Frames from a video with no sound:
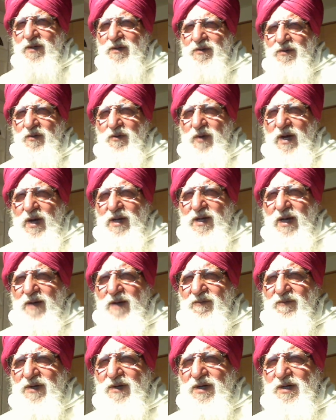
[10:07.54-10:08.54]
So I
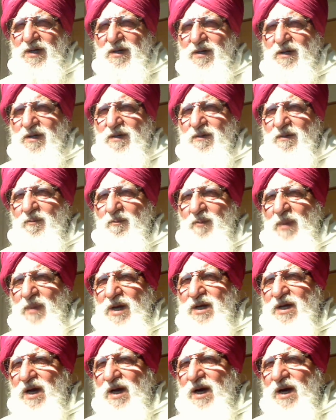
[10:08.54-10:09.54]
have written
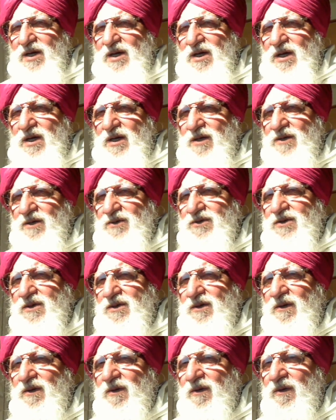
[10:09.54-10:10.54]
many
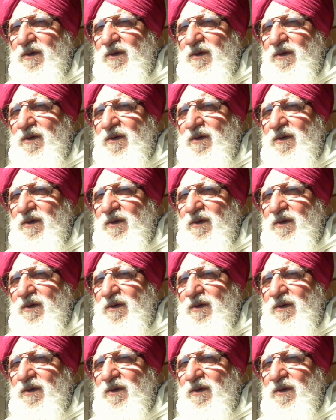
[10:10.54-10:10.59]
articles,